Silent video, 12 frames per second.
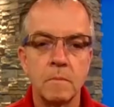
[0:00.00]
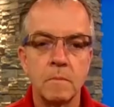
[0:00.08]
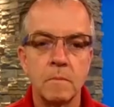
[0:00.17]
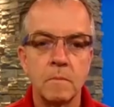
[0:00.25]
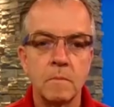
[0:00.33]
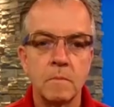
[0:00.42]

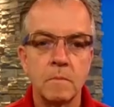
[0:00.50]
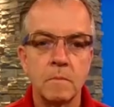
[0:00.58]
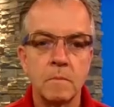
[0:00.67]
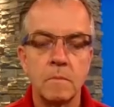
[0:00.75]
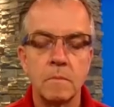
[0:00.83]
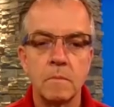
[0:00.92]

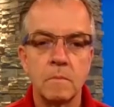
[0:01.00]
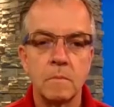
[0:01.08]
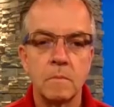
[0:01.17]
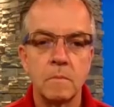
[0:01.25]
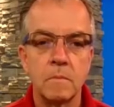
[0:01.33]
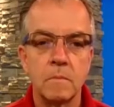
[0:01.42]

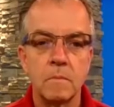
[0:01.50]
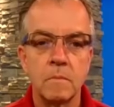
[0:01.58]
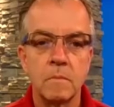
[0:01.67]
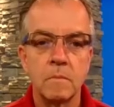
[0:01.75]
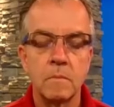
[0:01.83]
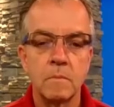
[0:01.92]

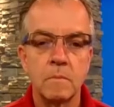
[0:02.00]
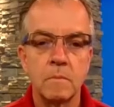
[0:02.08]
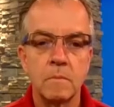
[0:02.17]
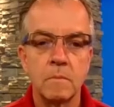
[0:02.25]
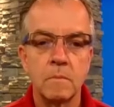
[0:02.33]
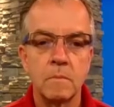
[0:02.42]

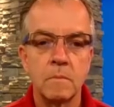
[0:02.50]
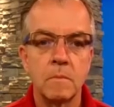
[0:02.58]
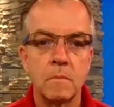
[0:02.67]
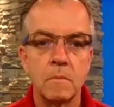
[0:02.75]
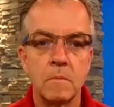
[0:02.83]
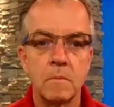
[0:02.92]

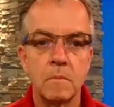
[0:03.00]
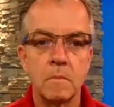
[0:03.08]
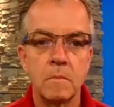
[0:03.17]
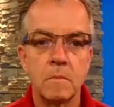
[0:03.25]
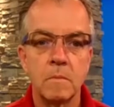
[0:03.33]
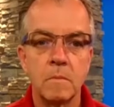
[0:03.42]

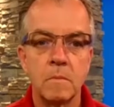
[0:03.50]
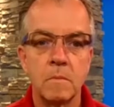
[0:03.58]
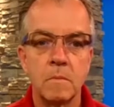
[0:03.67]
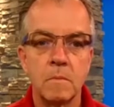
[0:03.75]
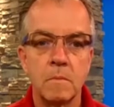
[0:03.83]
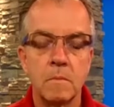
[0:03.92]

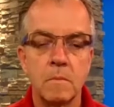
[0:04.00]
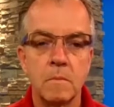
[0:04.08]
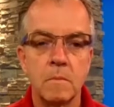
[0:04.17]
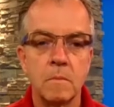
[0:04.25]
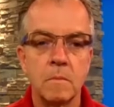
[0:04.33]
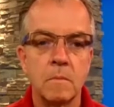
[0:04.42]

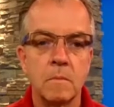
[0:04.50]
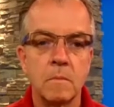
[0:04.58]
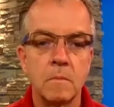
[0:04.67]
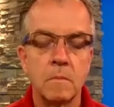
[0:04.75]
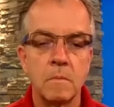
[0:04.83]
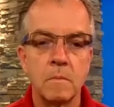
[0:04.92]

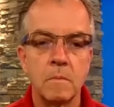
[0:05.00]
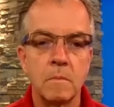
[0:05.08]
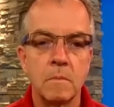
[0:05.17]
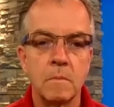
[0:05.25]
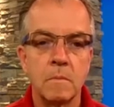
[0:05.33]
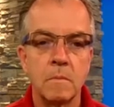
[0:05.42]

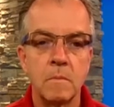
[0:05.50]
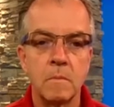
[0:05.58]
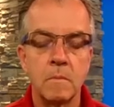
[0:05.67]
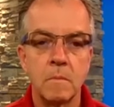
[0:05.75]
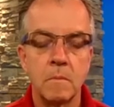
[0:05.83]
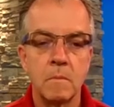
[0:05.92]

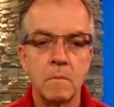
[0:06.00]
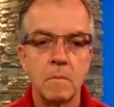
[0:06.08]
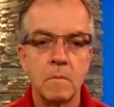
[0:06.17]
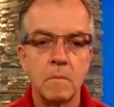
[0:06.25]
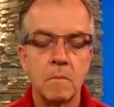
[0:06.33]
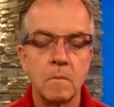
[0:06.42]

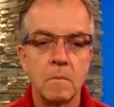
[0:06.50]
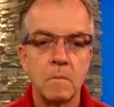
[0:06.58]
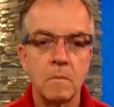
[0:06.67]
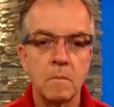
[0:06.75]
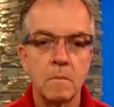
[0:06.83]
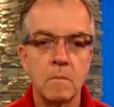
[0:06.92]

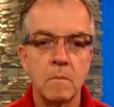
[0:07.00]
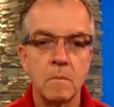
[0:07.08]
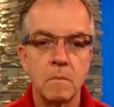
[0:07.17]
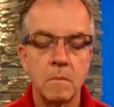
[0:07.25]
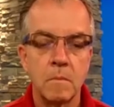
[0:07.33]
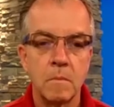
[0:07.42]

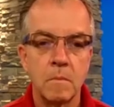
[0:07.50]
The person shown says nothing.